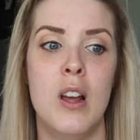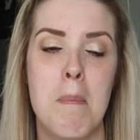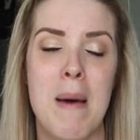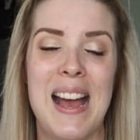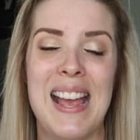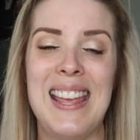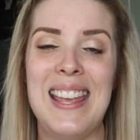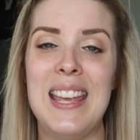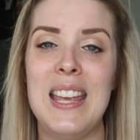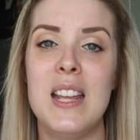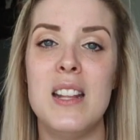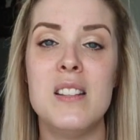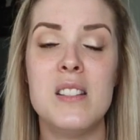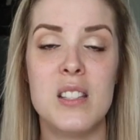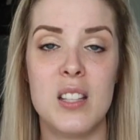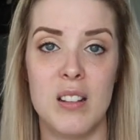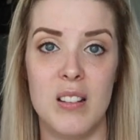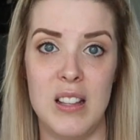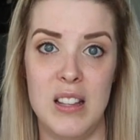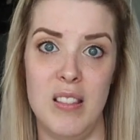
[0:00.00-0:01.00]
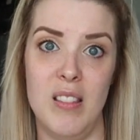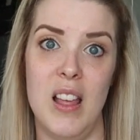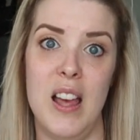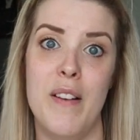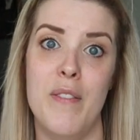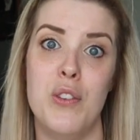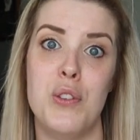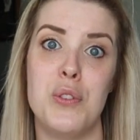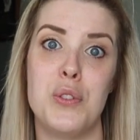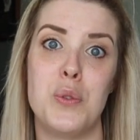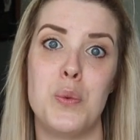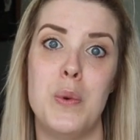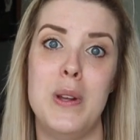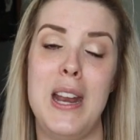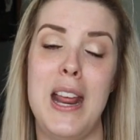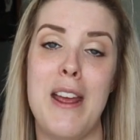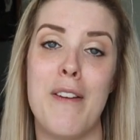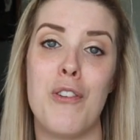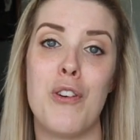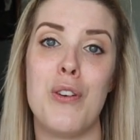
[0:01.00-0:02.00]
My insulin levels,
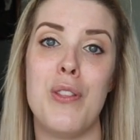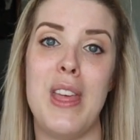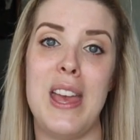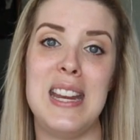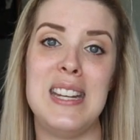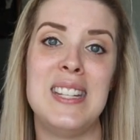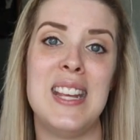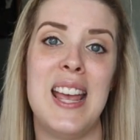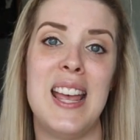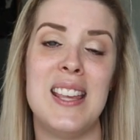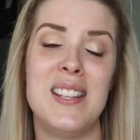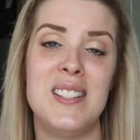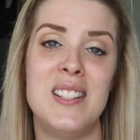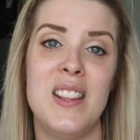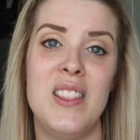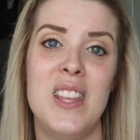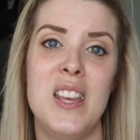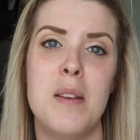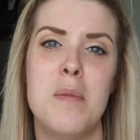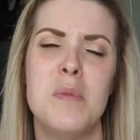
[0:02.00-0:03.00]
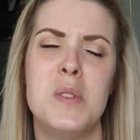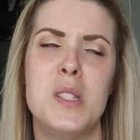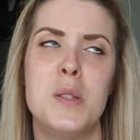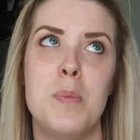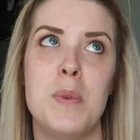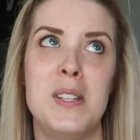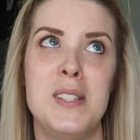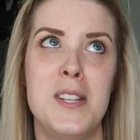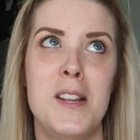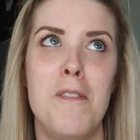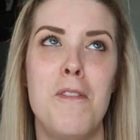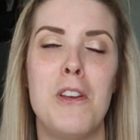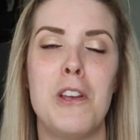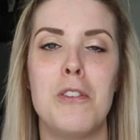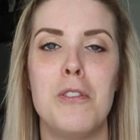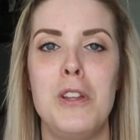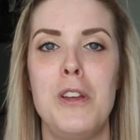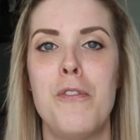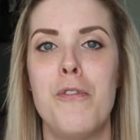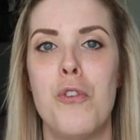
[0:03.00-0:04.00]
whenever they tested them
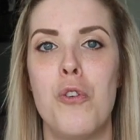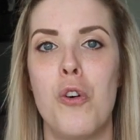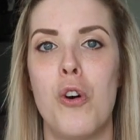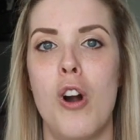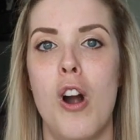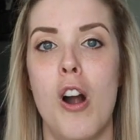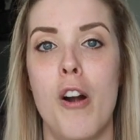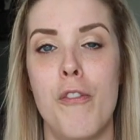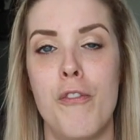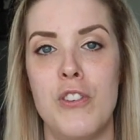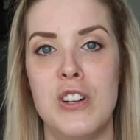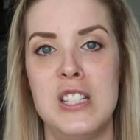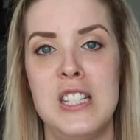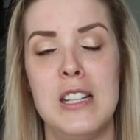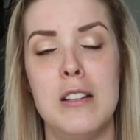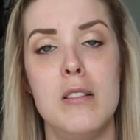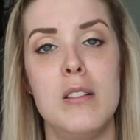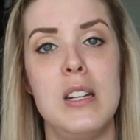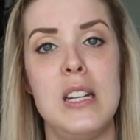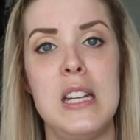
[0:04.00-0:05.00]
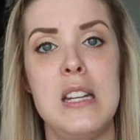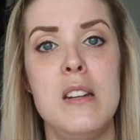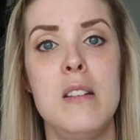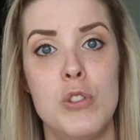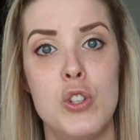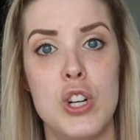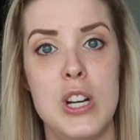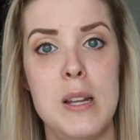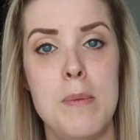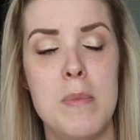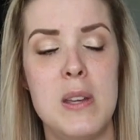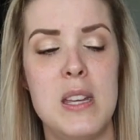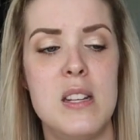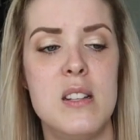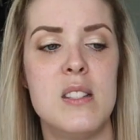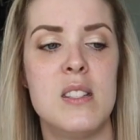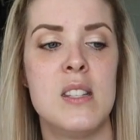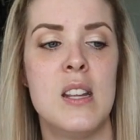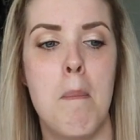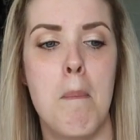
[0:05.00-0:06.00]
specifically for our fertility
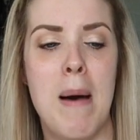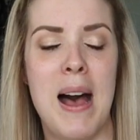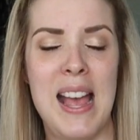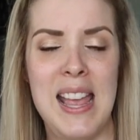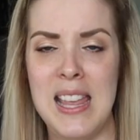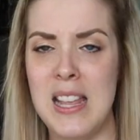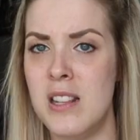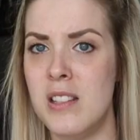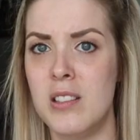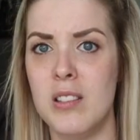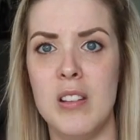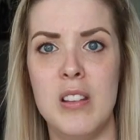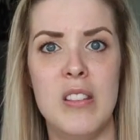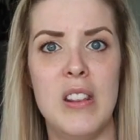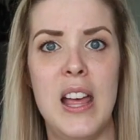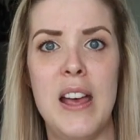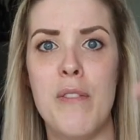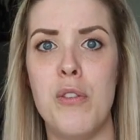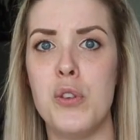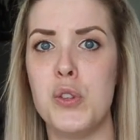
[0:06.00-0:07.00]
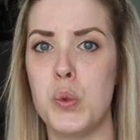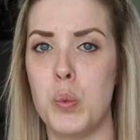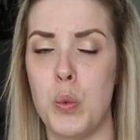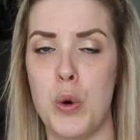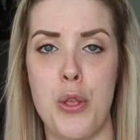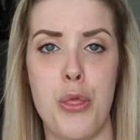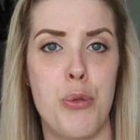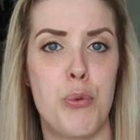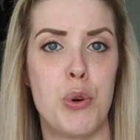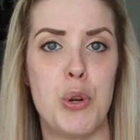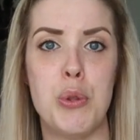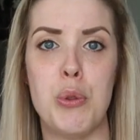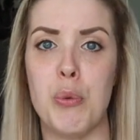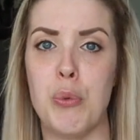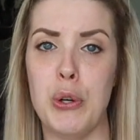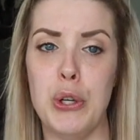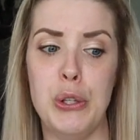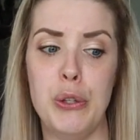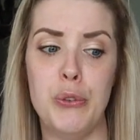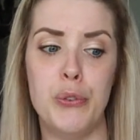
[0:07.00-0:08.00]
treatments, my insulin levels were through the
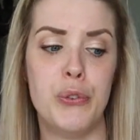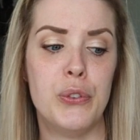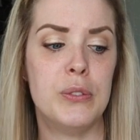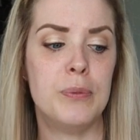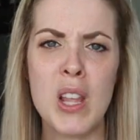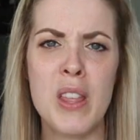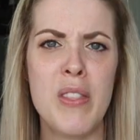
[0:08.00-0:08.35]
roof.